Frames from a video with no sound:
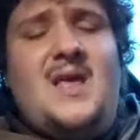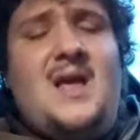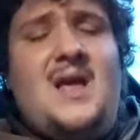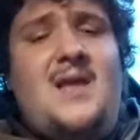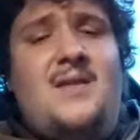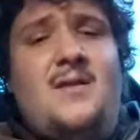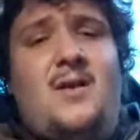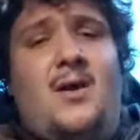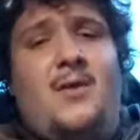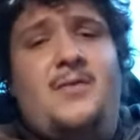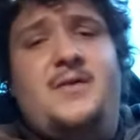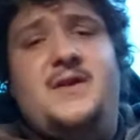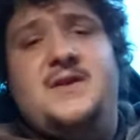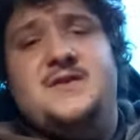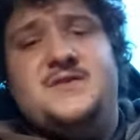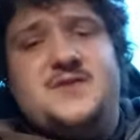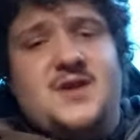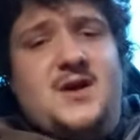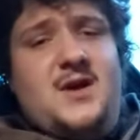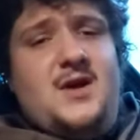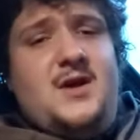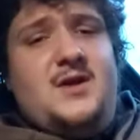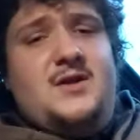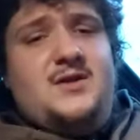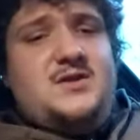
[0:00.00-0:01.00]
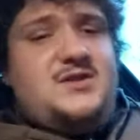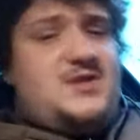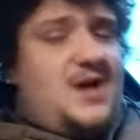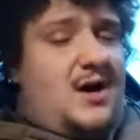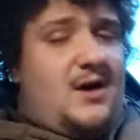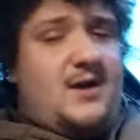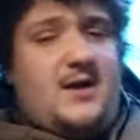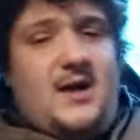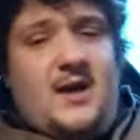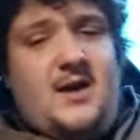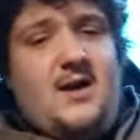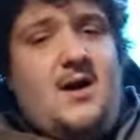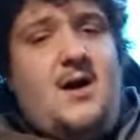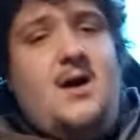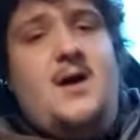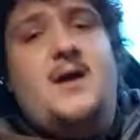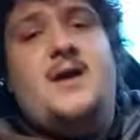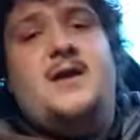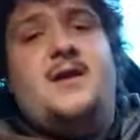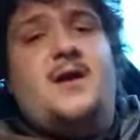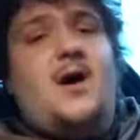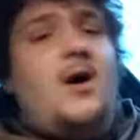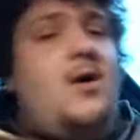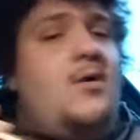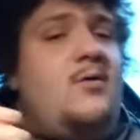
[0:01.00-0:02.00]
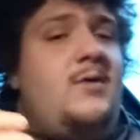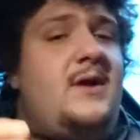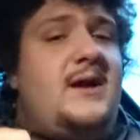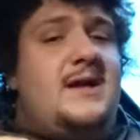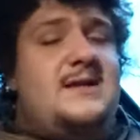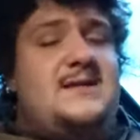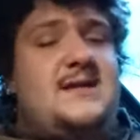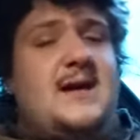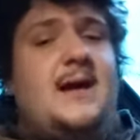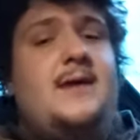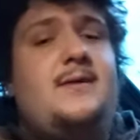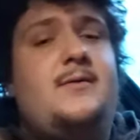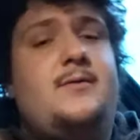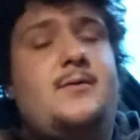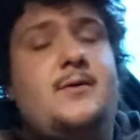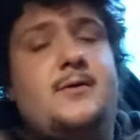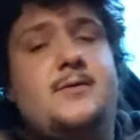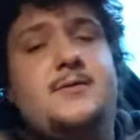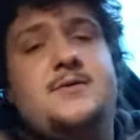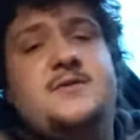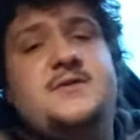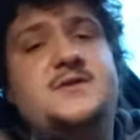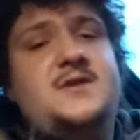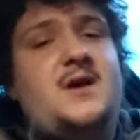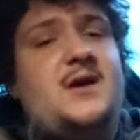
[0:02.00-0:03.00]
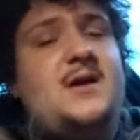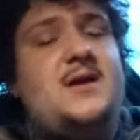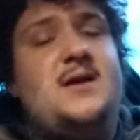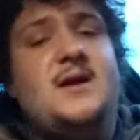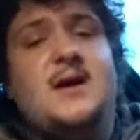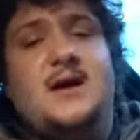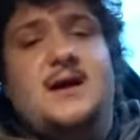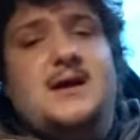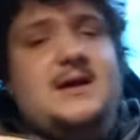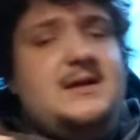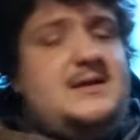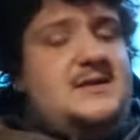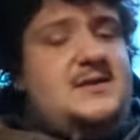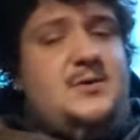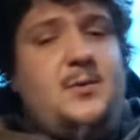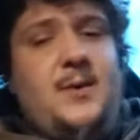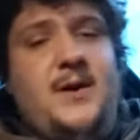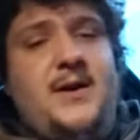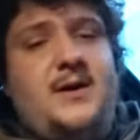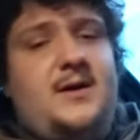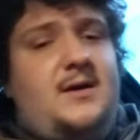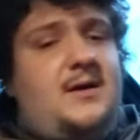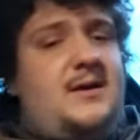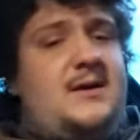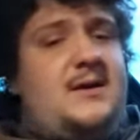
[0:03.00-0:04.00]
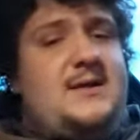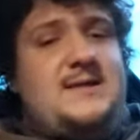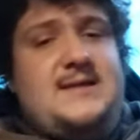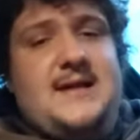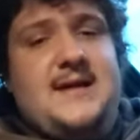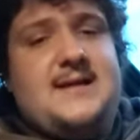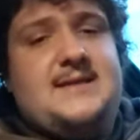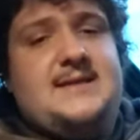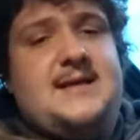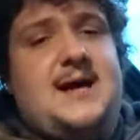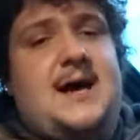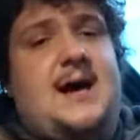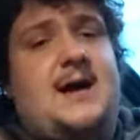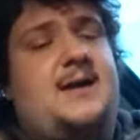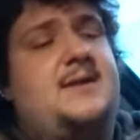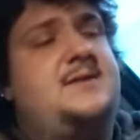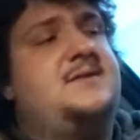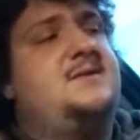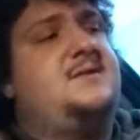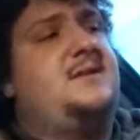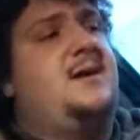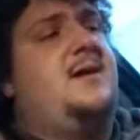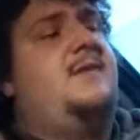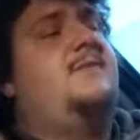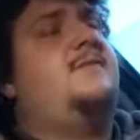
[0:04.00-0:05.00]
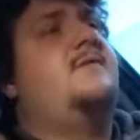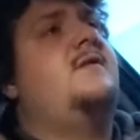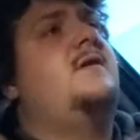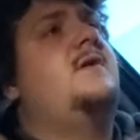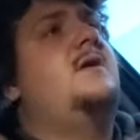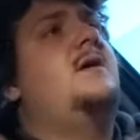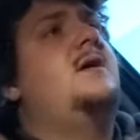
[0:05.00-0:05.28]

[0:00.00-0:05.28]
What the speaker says: and all these dunking on and owning Ted Cruz on Twitter and TikTok and stuff,